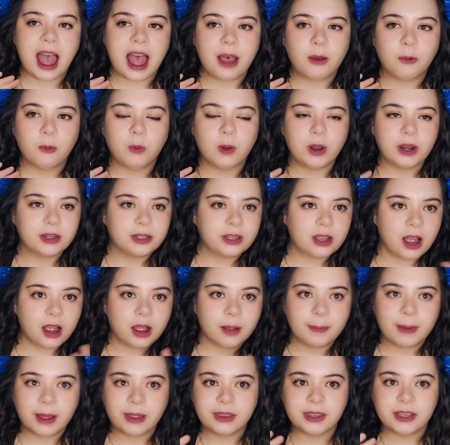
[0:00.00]
want to talk
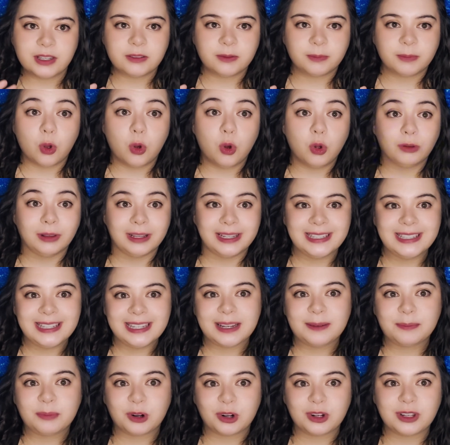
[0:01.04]
about this from a
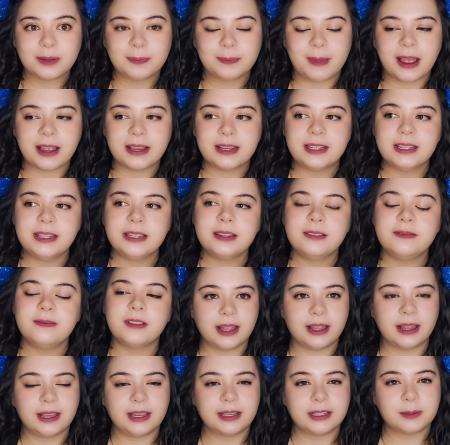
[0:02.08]
holistic perspective.
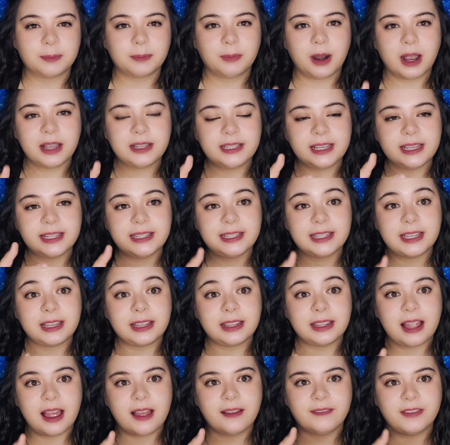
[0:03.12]
Like, it's a process to
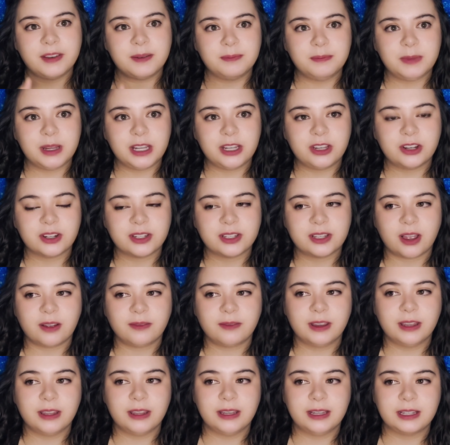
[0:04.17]
love and meet
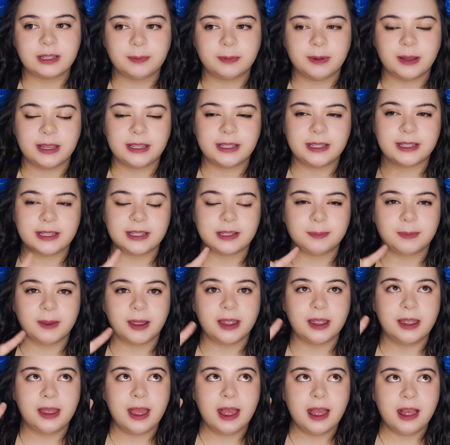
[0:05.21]
yourself in these places.
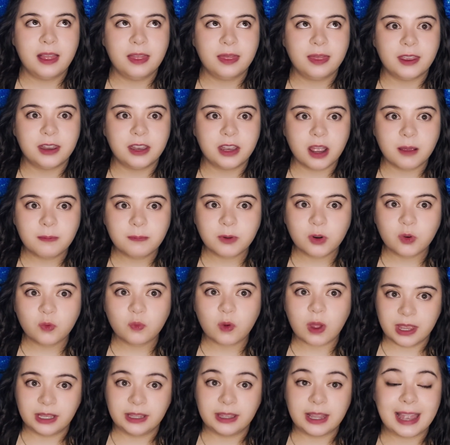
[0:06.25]
But the number
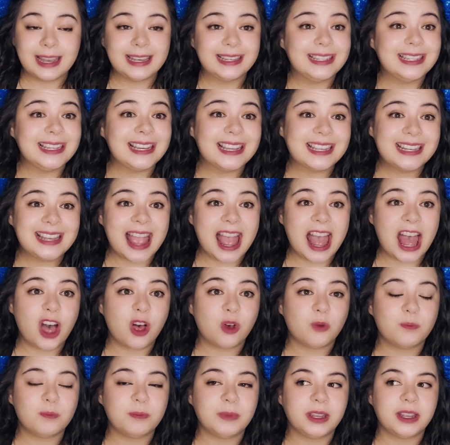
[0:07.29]
one thing that did
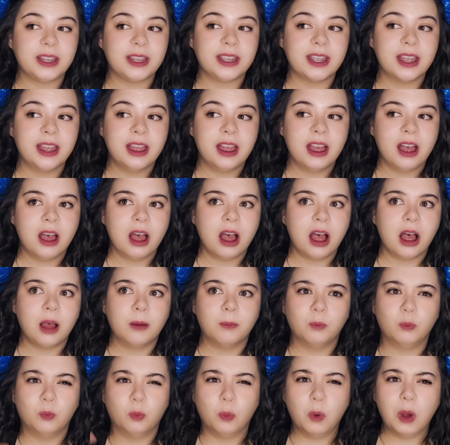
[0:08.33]
help me,
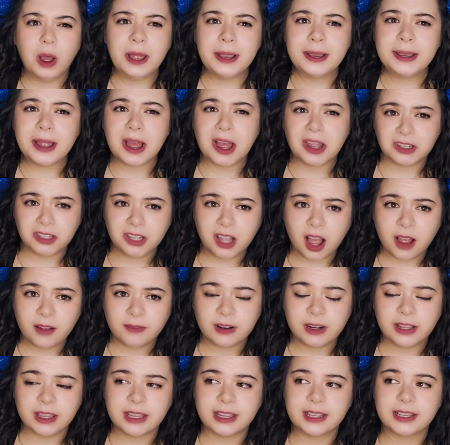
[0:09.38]
1,
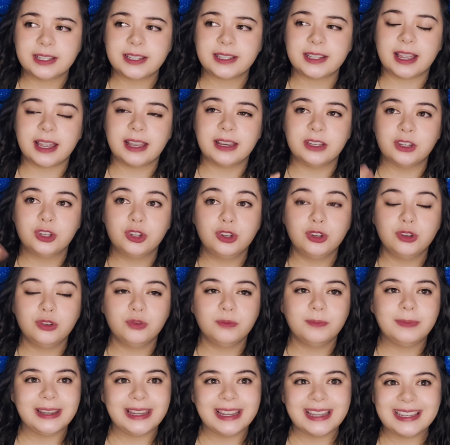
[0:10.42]
uncover this, and
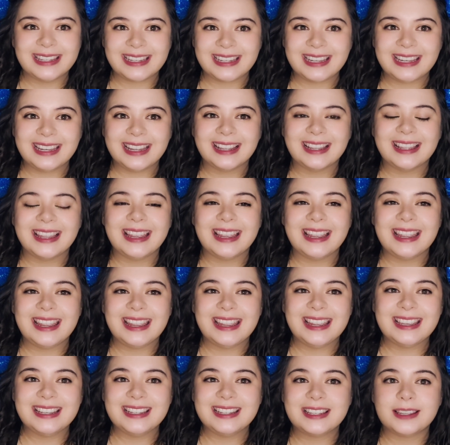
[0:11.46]
2, begin to heal it
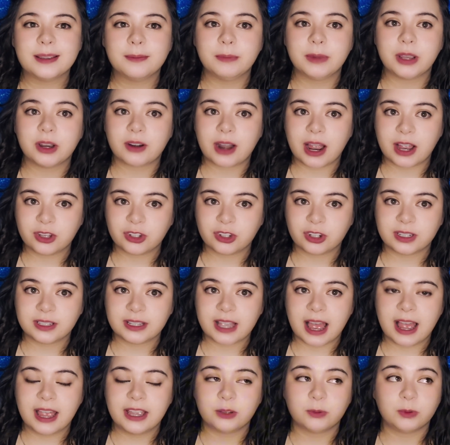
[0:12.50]
is the mirror
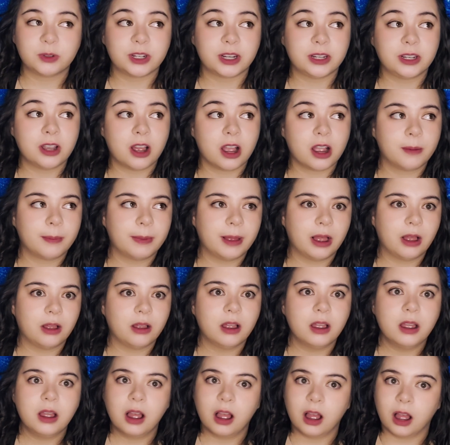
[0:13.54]
exercise, which I talk about
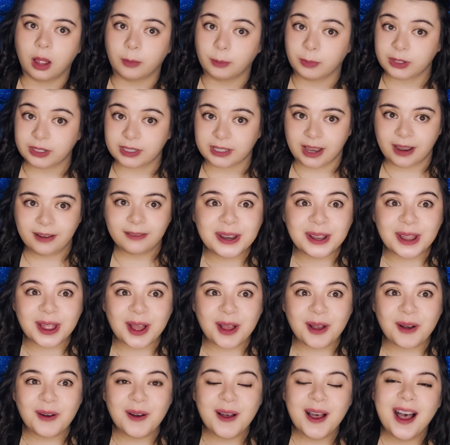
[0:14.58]
almost every
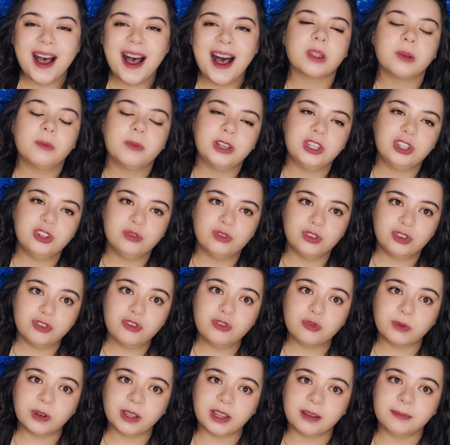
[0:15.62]
video. And when you
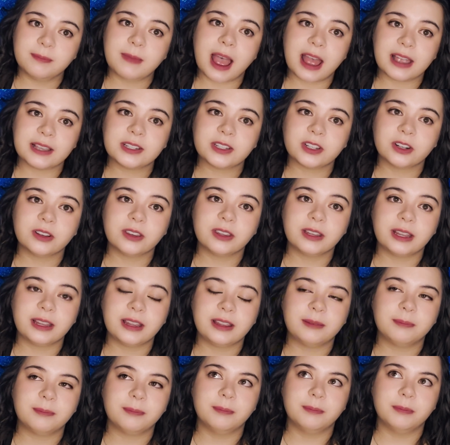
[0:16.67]
do really master
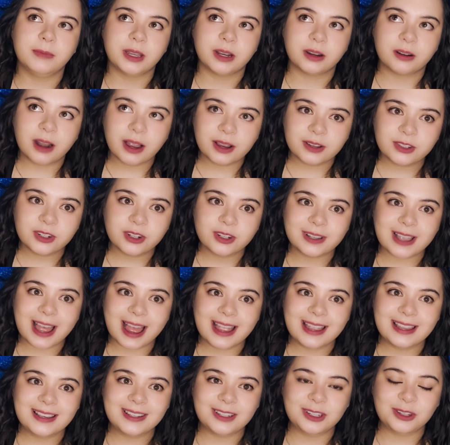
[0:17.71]
the mirror
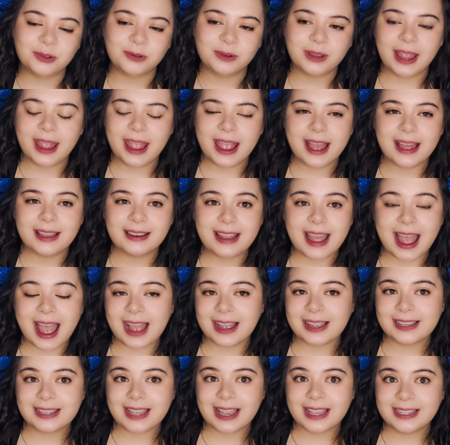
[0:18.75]
exercise, you can
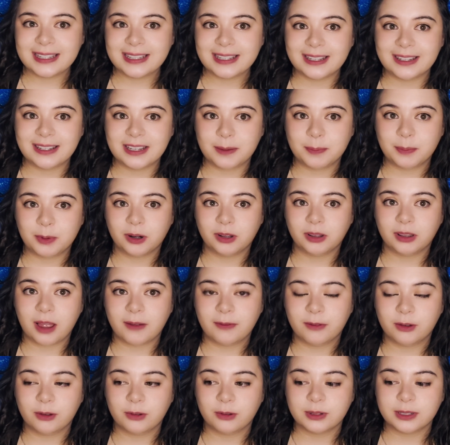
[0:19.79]
access the deeper
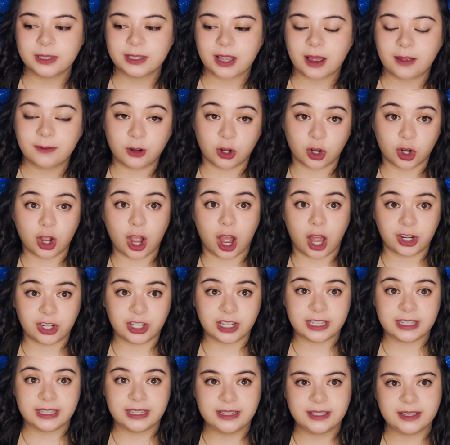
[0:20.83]
levels of your
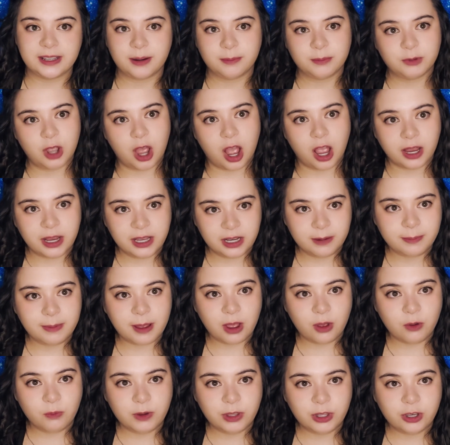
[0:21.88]
consciousness that I'm talking
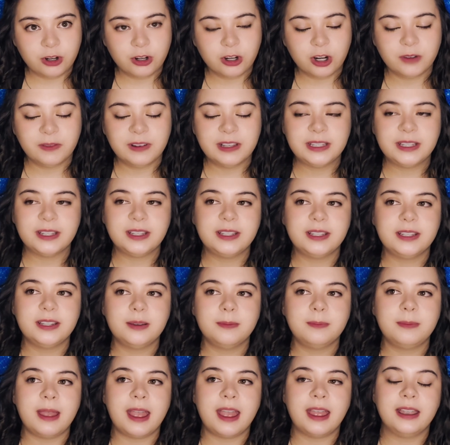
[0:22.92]
about with your nervous
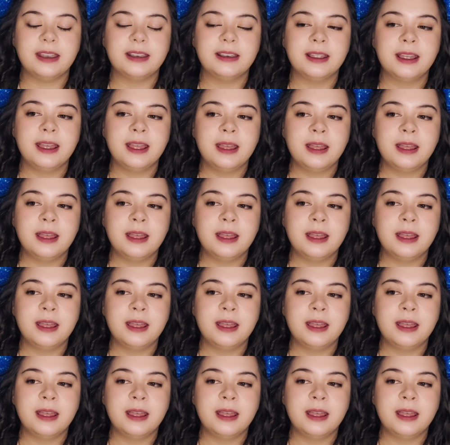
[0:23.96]
system and